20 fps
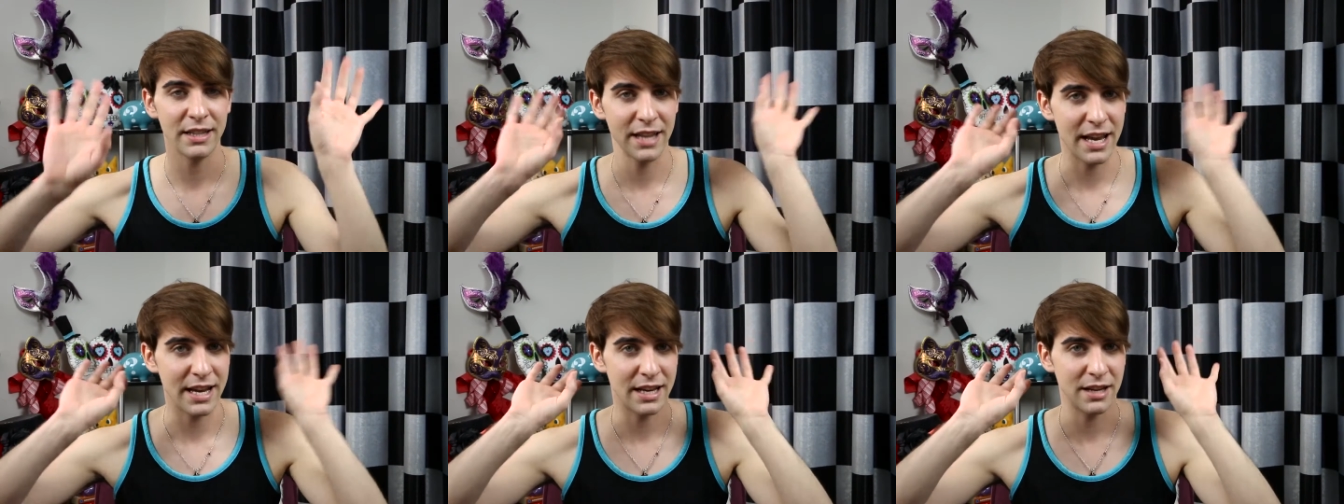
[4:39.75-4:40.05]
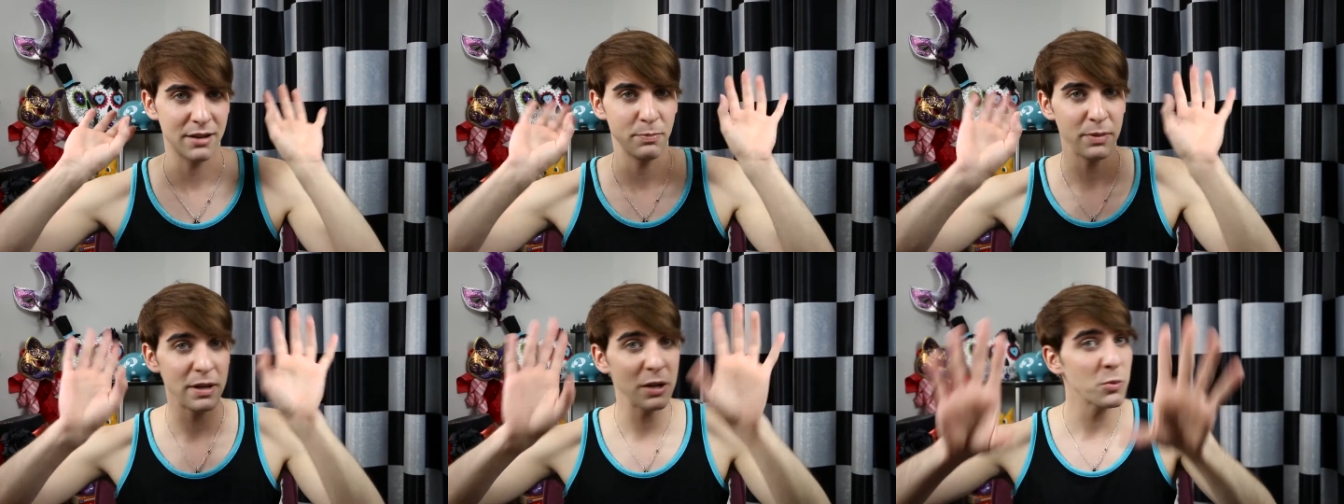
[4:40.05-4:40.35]
They
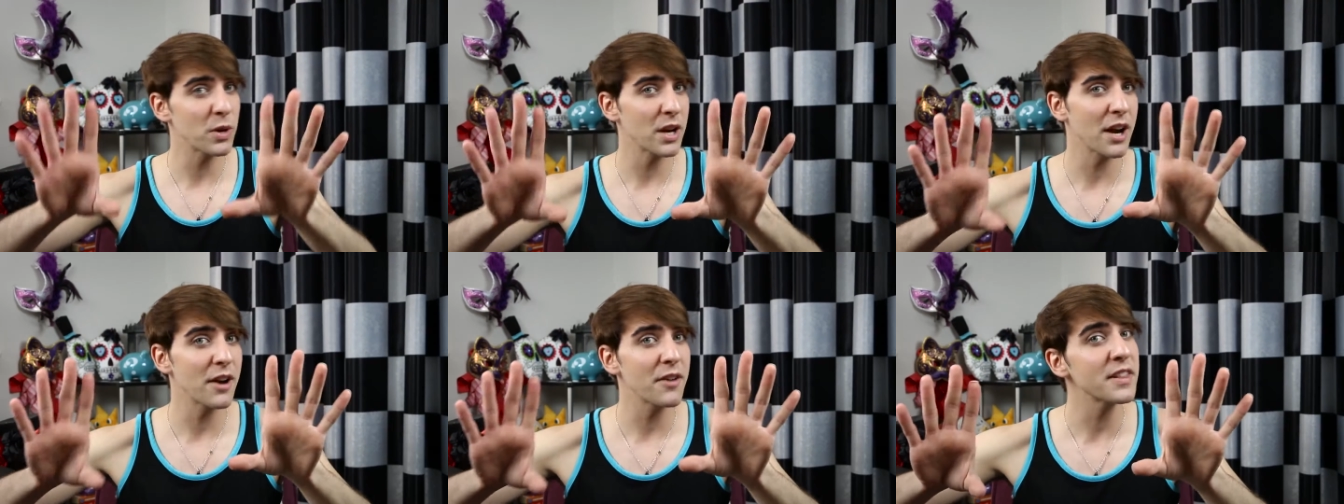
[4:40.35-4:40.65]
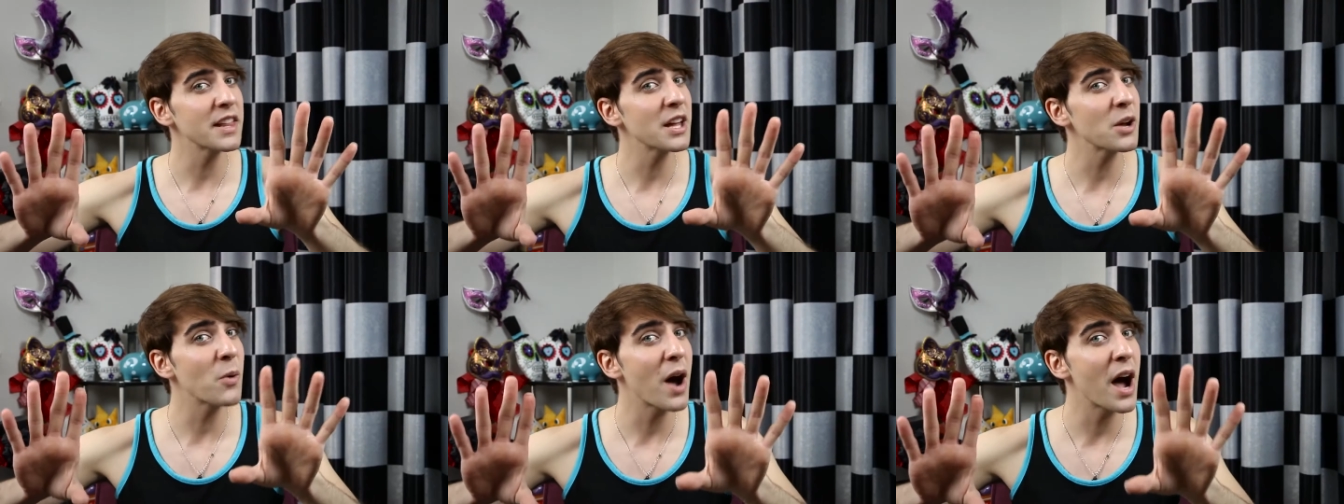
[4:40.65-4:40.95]
could be
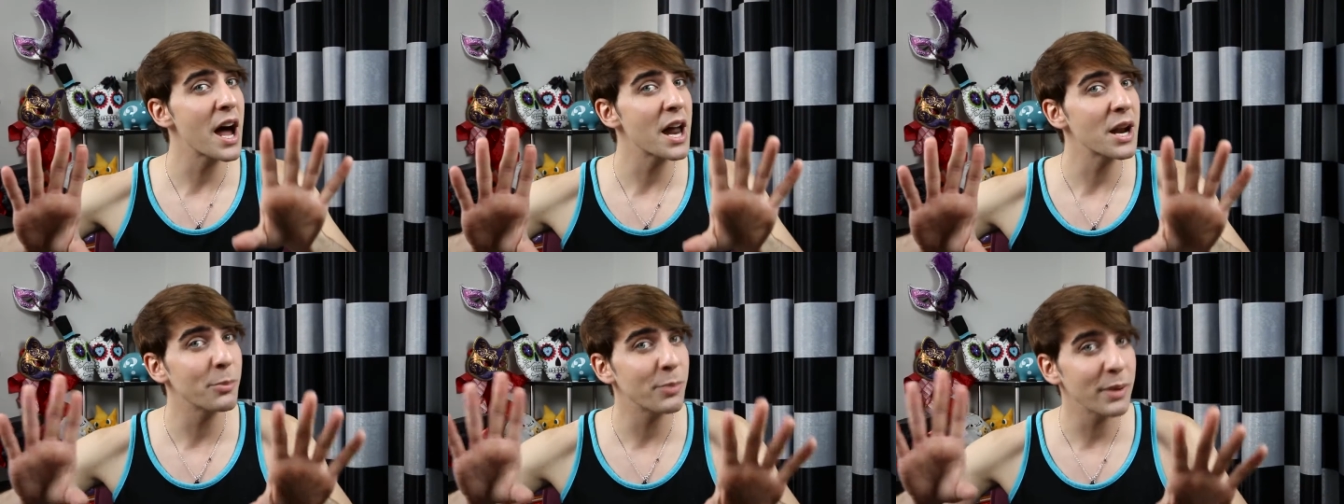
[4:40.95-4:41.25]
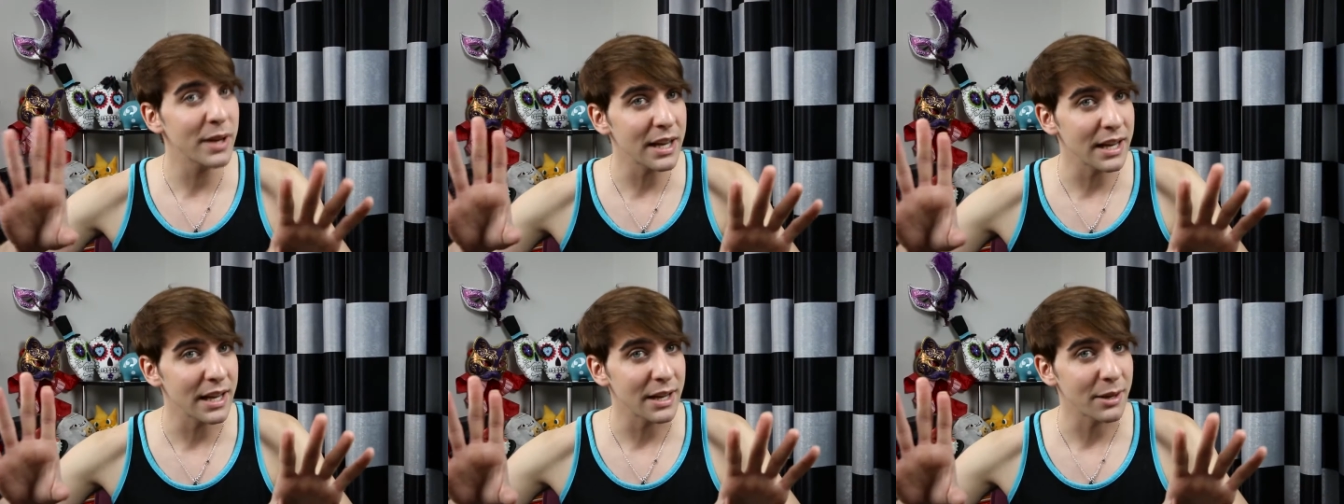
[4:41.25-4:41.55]
whatever they want to
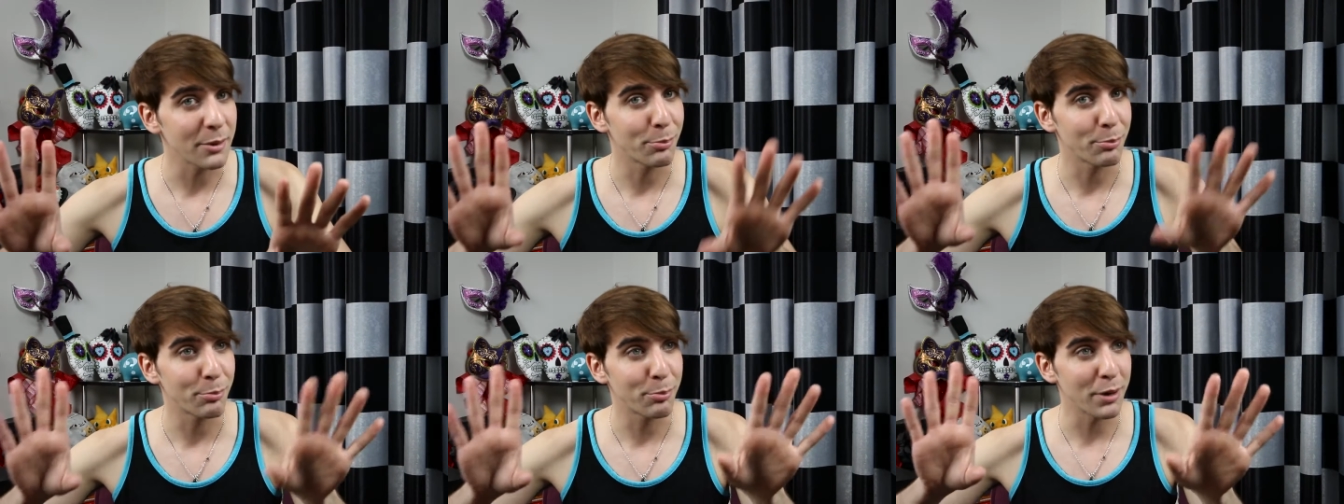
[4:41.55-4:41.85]
be,